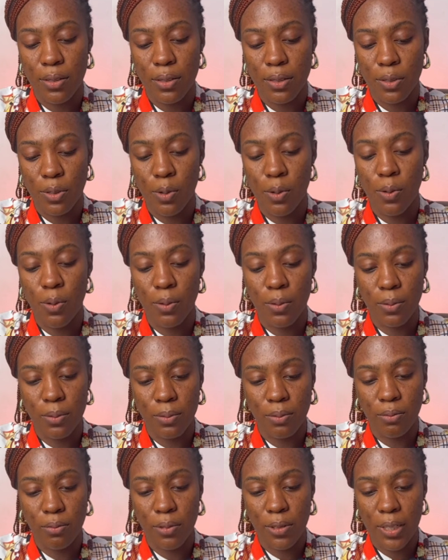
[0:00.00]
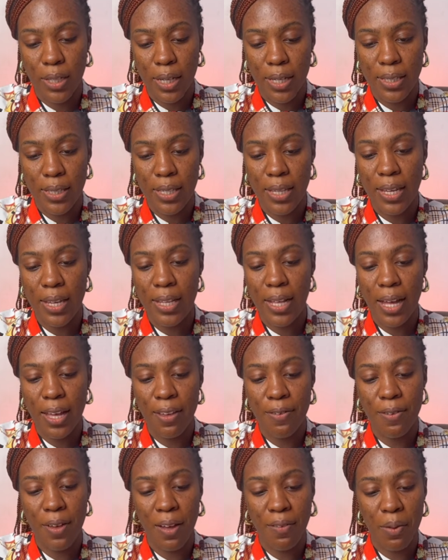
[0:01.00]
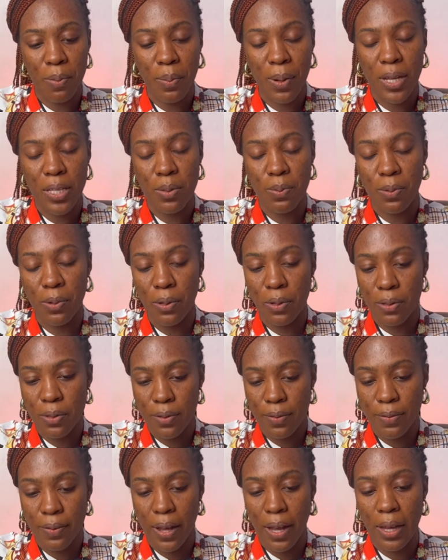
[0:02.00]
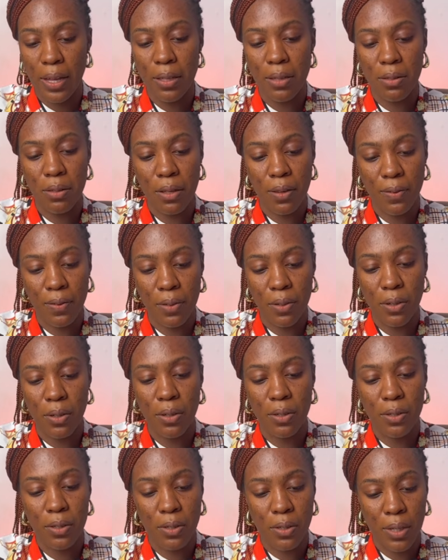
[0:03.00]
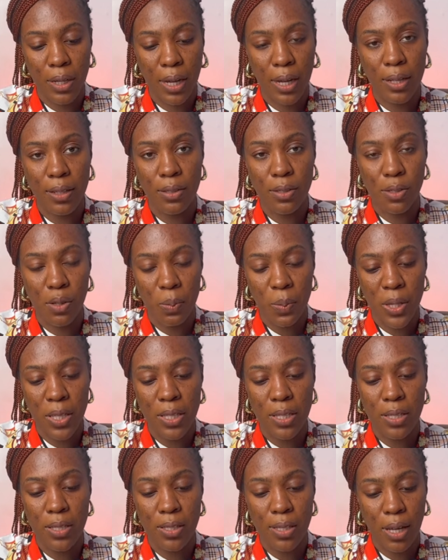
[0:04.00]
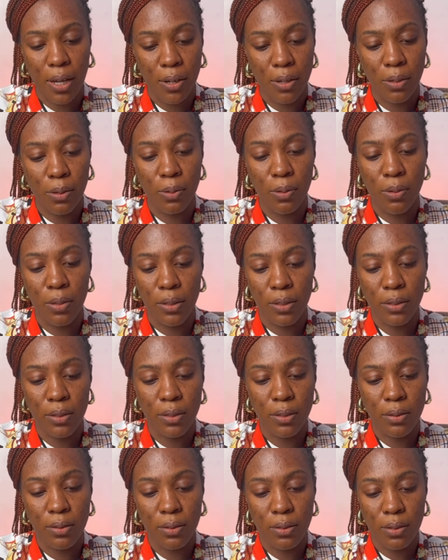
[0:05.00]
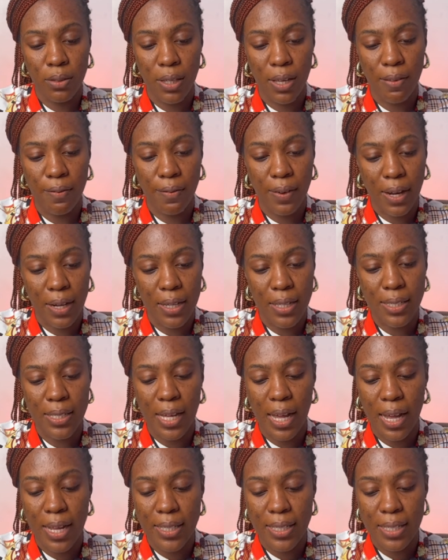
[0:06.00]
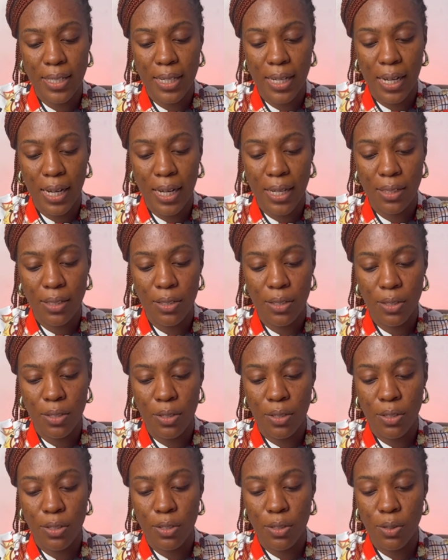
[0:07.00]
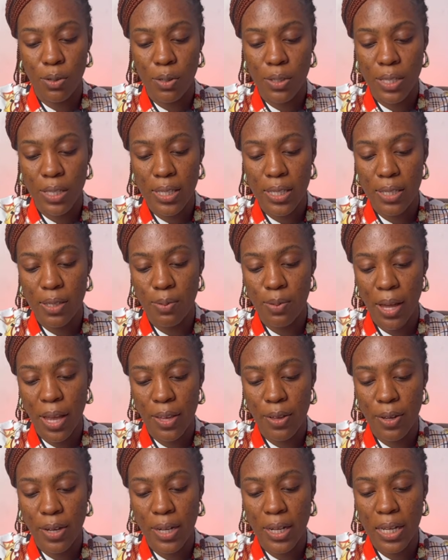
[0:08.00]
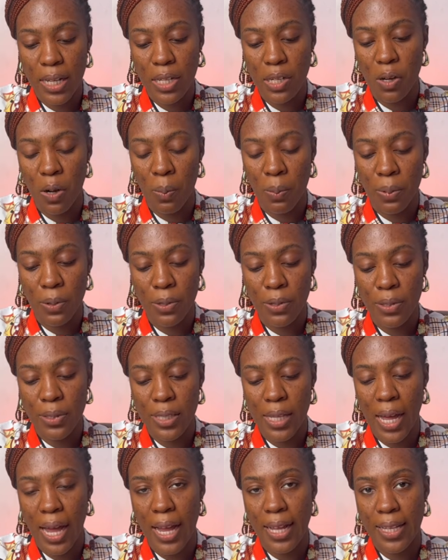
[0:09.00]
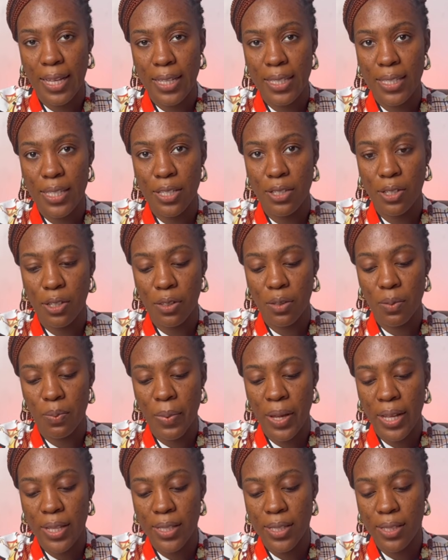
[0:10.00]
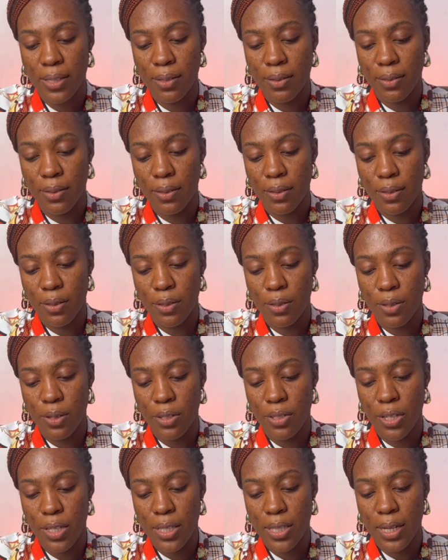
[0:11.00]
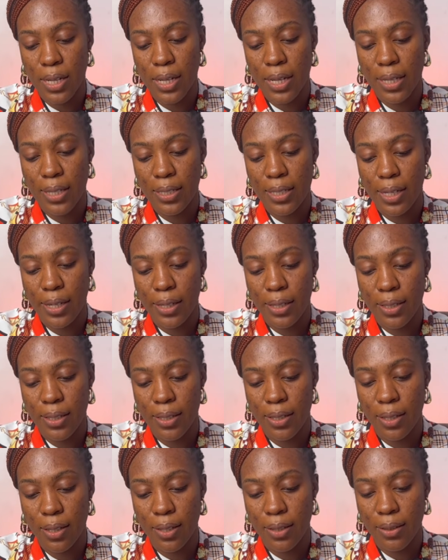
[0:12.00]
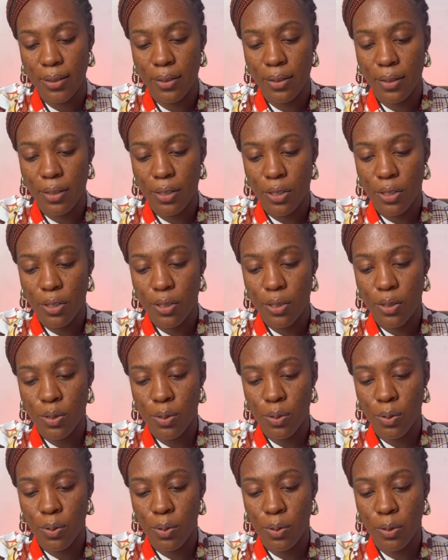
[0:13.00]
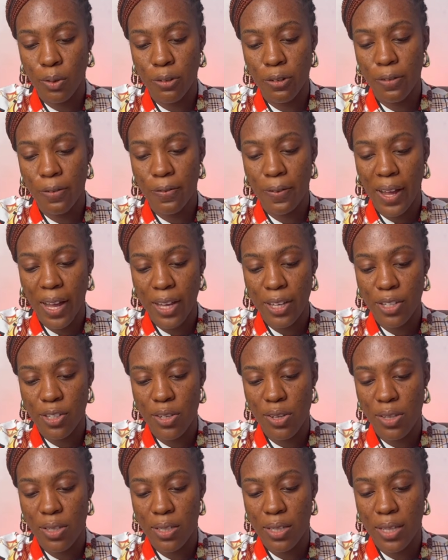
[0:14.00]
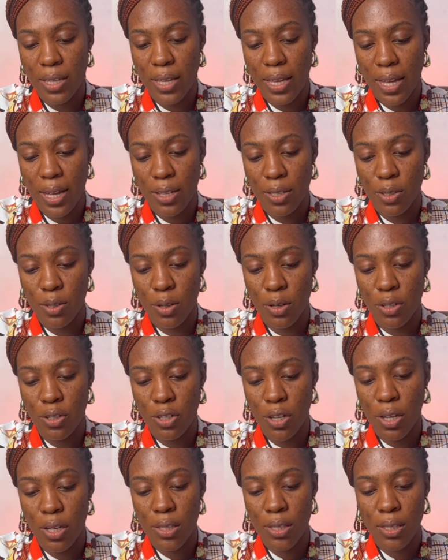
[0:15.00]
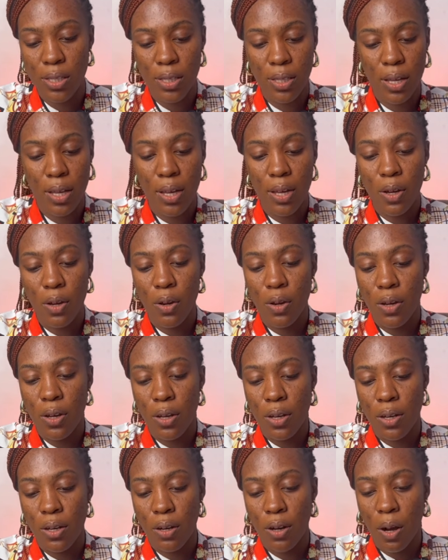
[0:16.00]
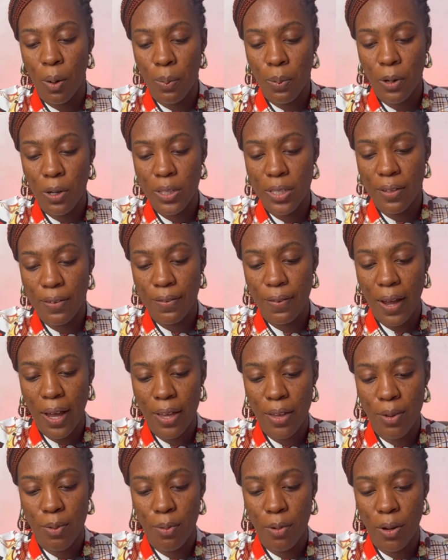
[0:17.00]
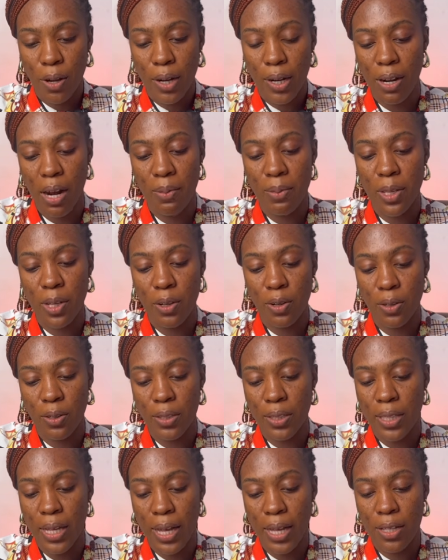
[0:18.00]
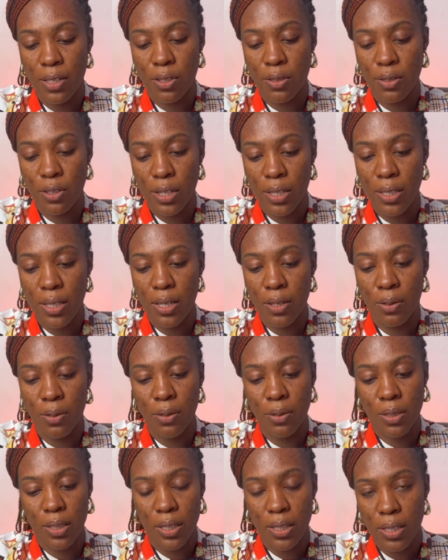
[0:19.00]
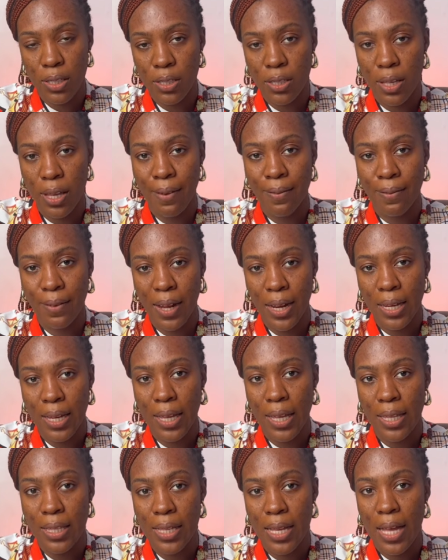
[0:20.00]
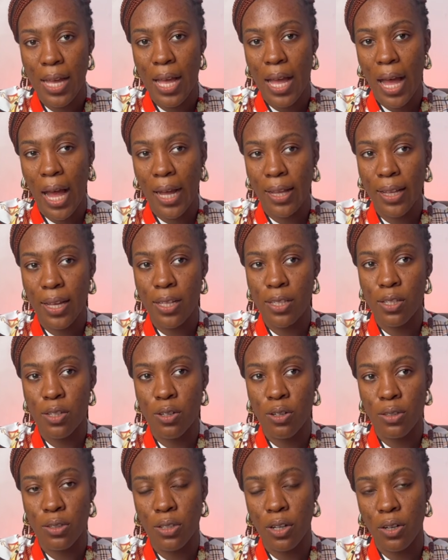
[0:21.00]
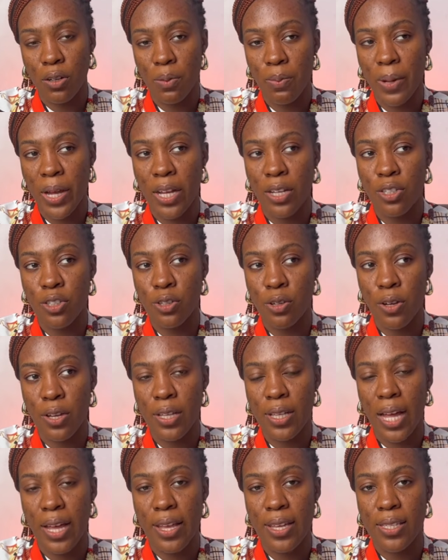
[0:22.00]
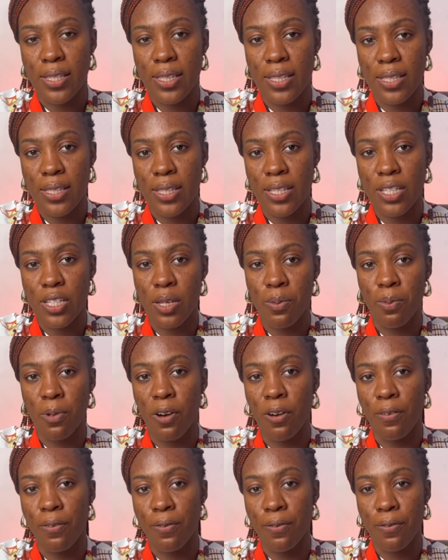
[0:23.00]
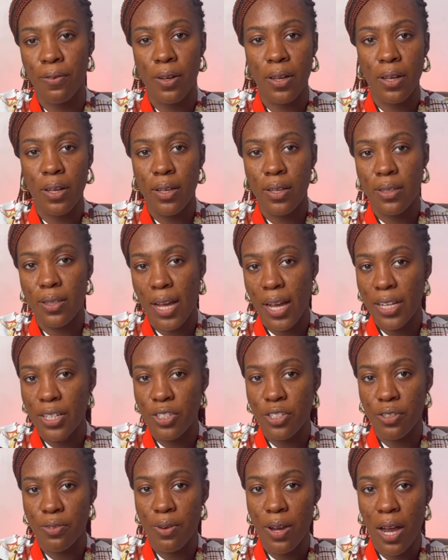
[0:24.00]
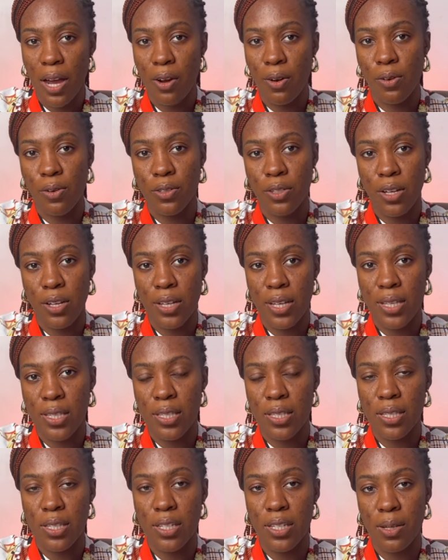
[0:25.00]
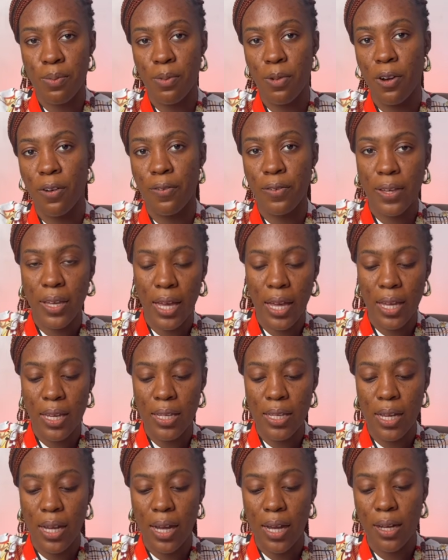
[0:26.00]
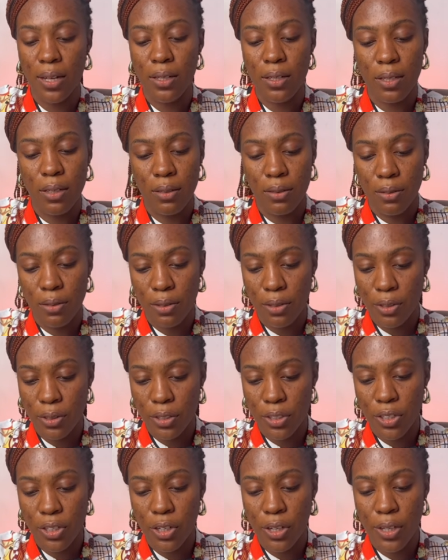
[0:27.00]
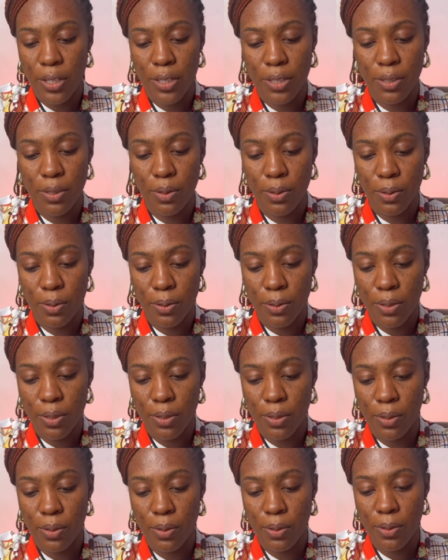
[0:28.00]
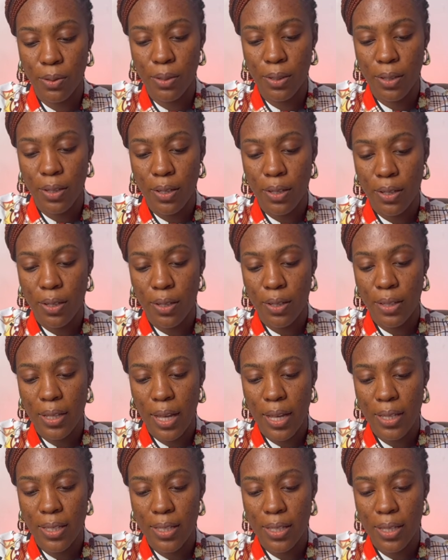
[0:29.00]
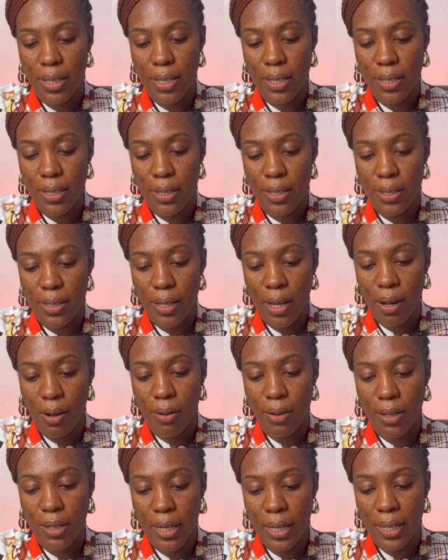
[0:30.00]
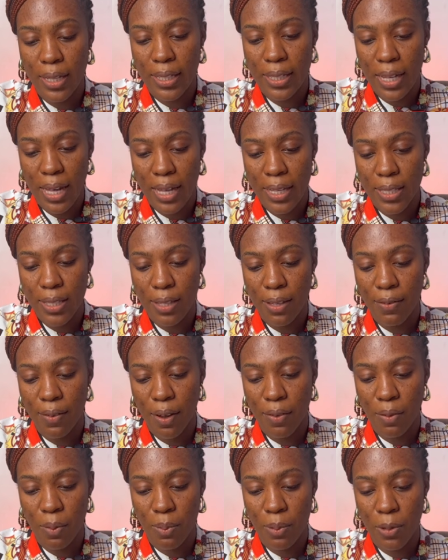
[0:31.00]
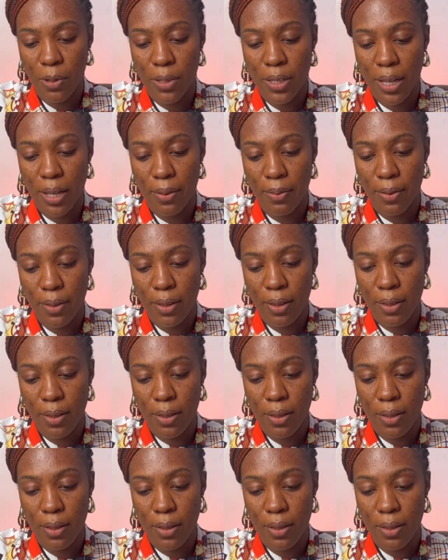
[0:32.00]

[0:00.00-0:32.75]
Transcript: So you can see either if you have a passport, fine. If you don't, you can submit the second one, a valid ID card. So this is where you click upload identity documents. So you just click that now. So no file chosen yet. So you just upload the file you will, type the contents. You just say, oh, this is a valid identity document showing that a citizenship of Nigeria or showing a citizenship of Kenya, your choice though. So next is, I'll click next if I've uploaded.